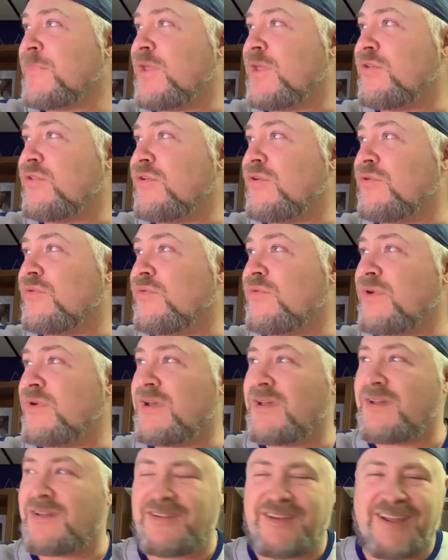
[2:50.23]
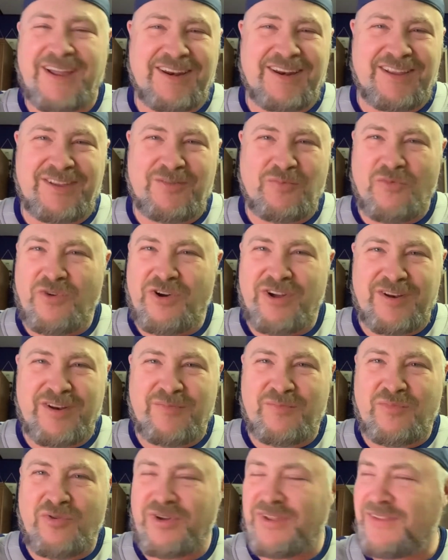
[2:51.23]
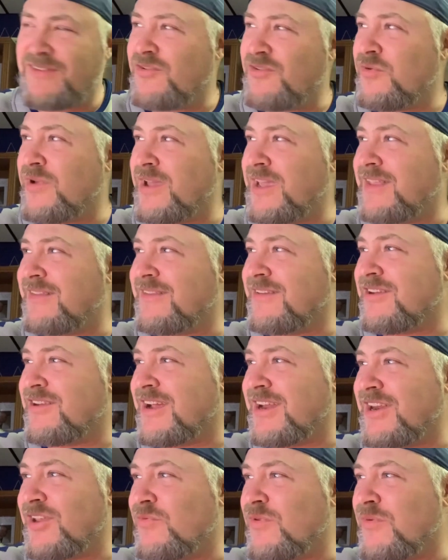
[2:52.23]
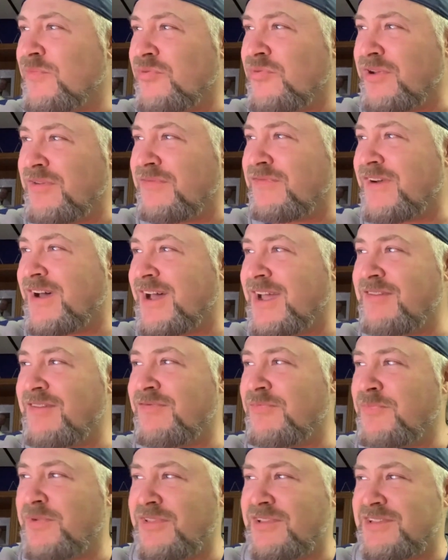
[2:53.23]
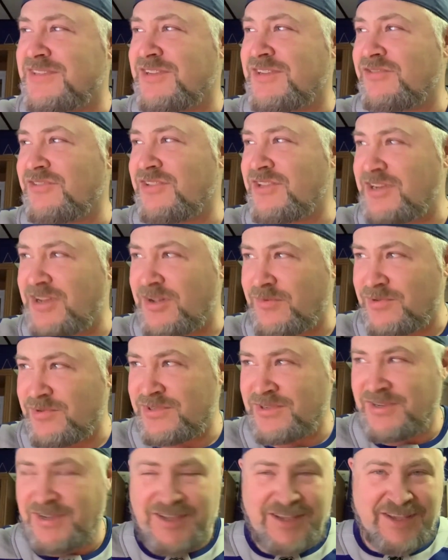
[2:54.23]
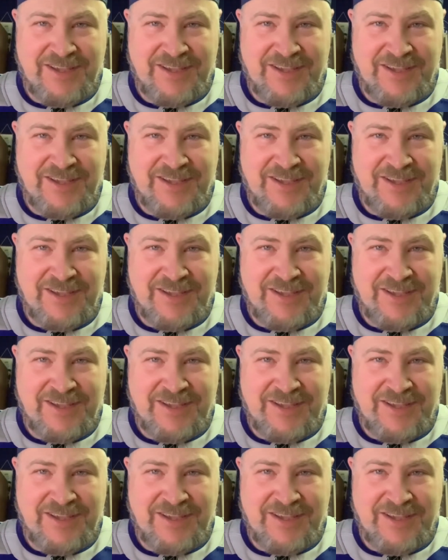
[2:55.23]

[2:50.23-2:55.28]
although 91.28 to 91.5. But let's look at the doubles.